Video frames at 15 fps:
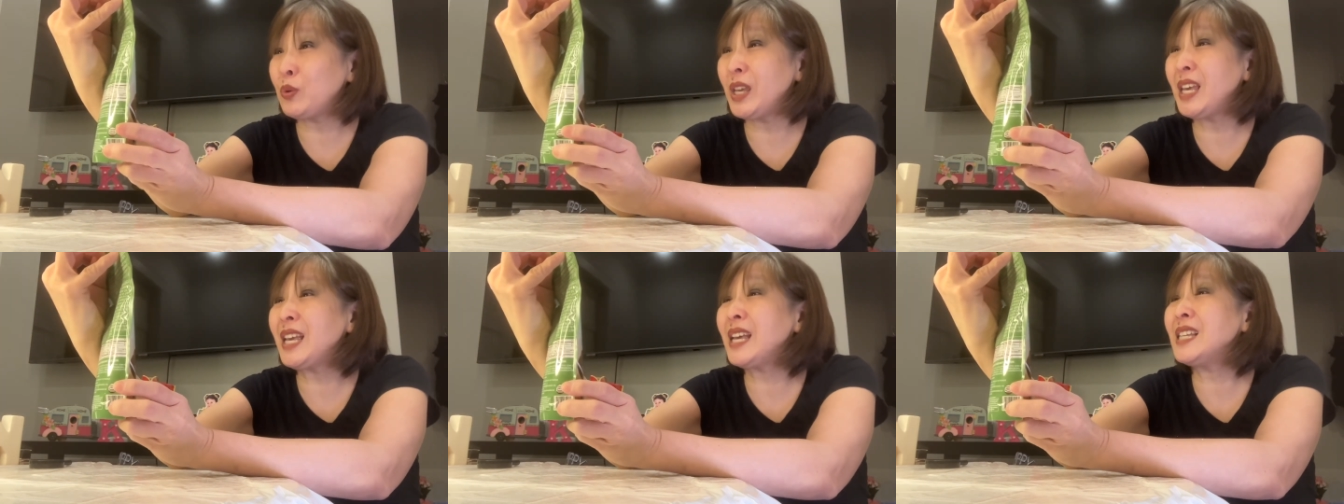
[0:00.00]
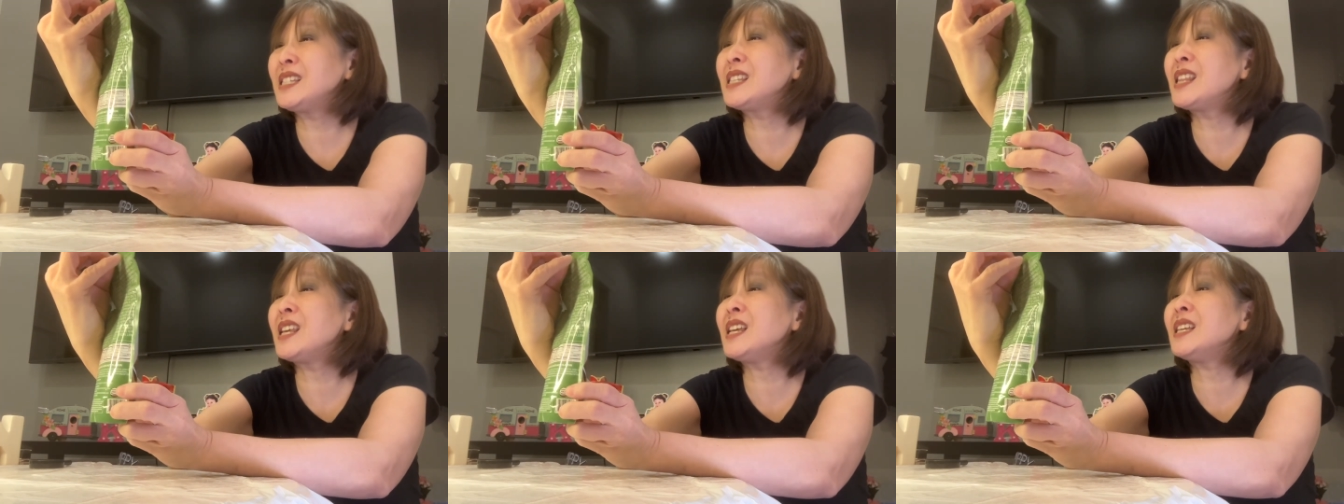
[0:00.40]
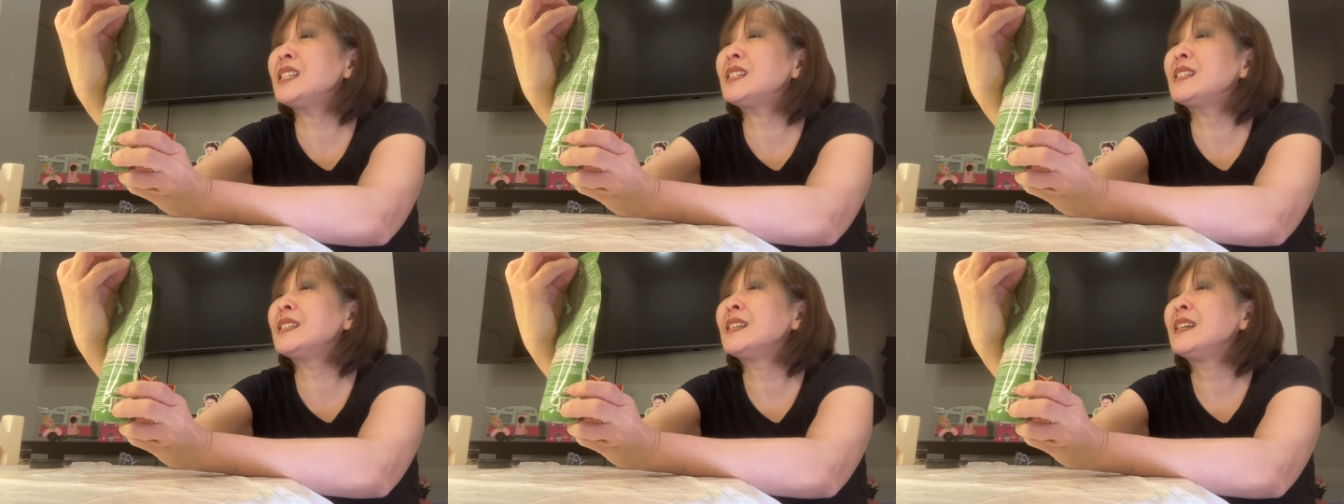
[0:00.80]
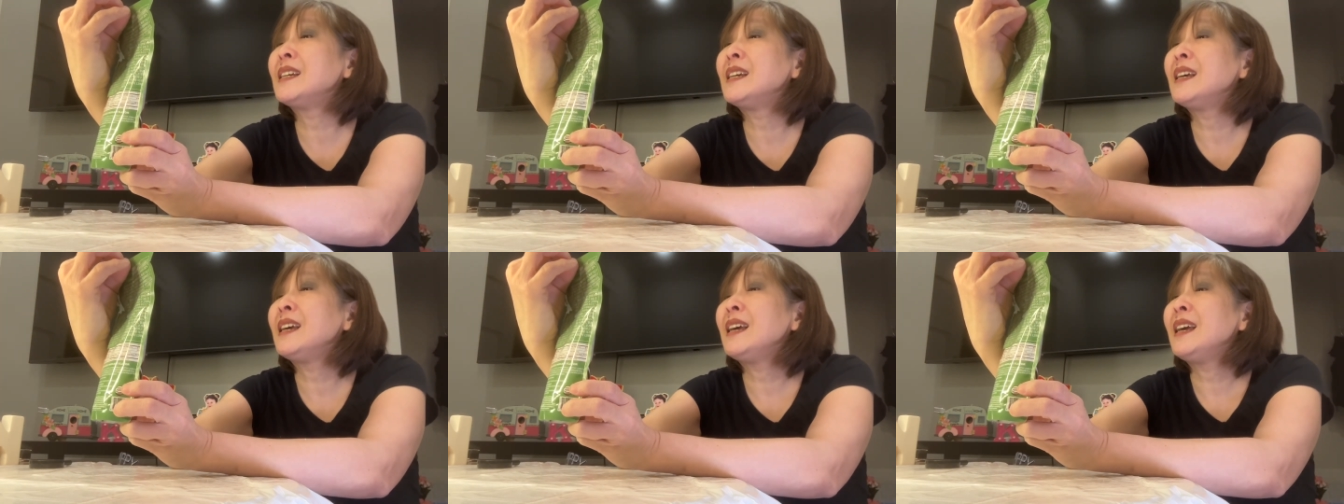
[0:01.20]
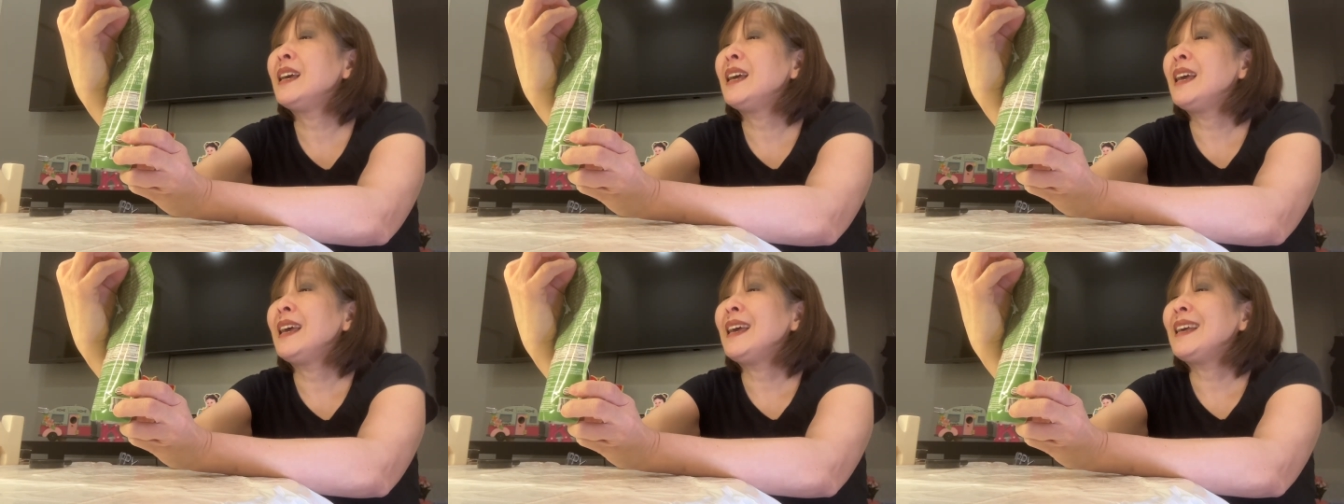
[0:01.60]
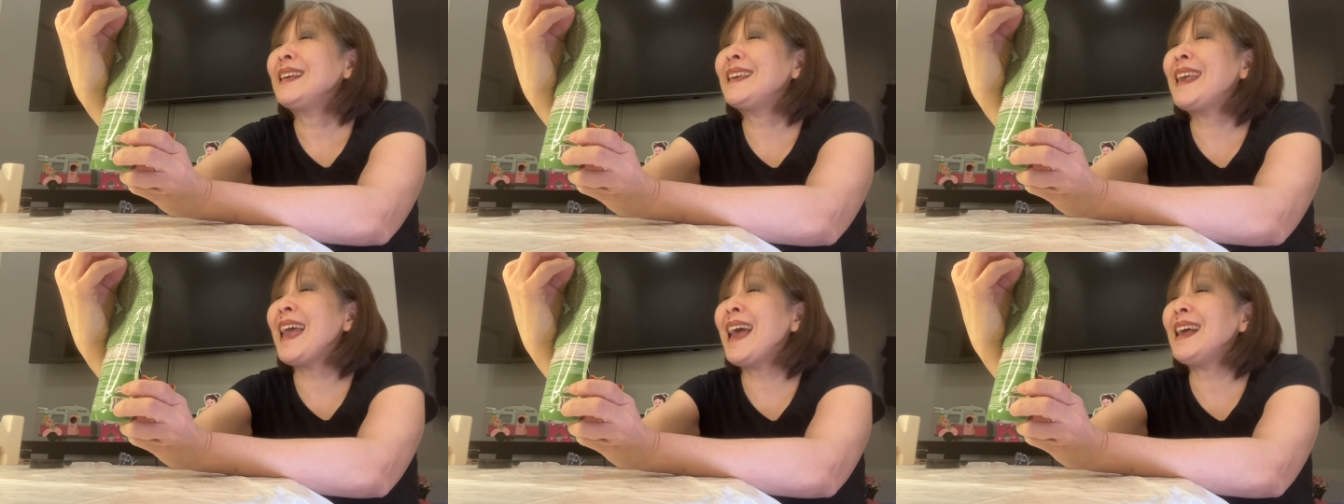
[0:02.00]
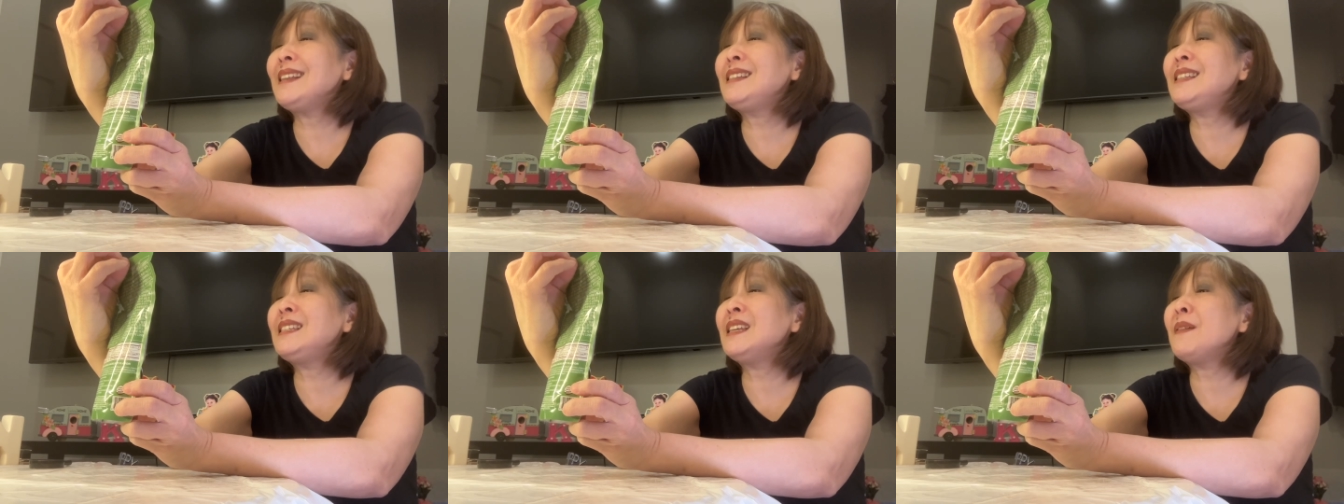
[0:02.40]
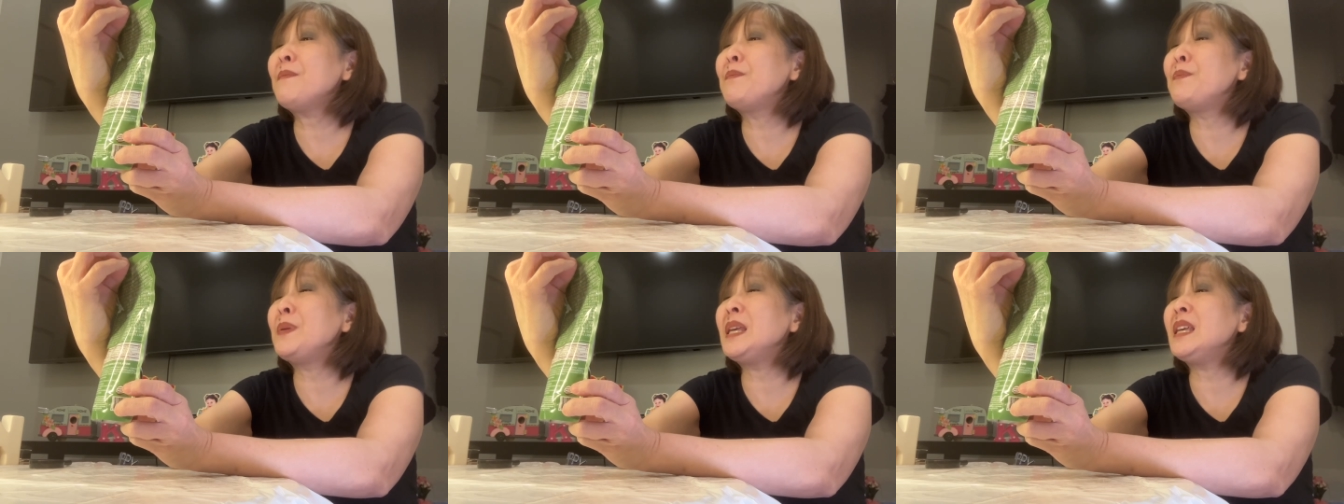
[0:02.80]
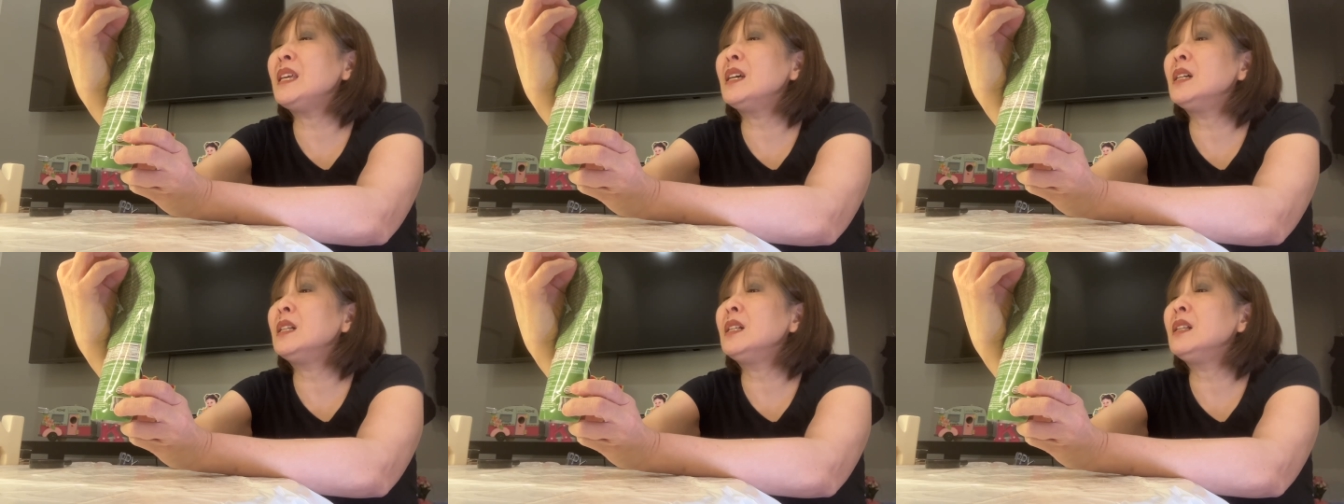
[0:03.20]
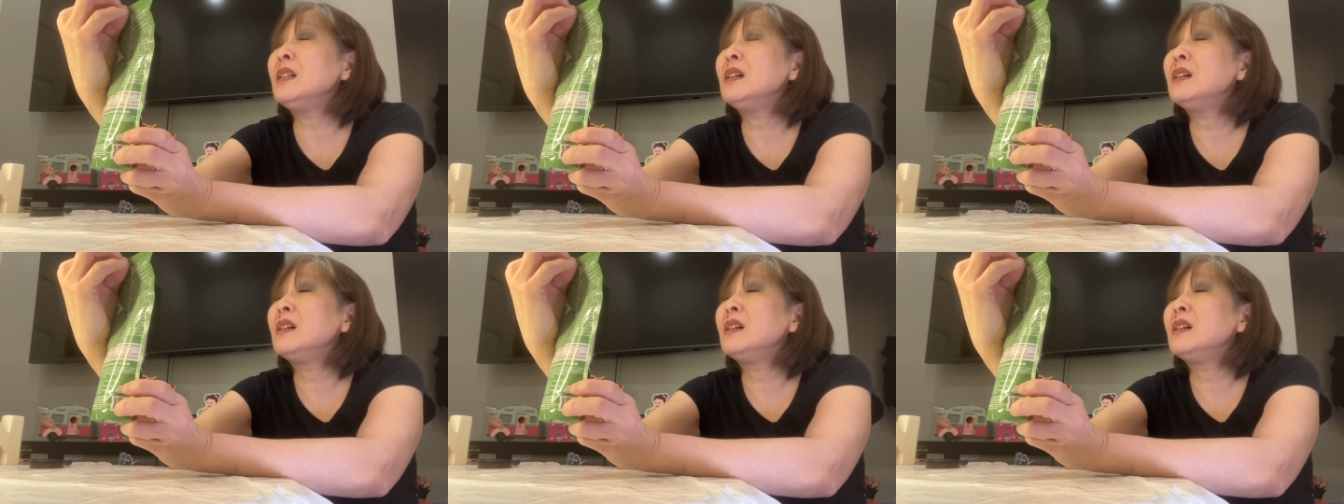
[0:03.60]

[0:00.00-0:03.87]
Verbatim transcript: week is this Cantabile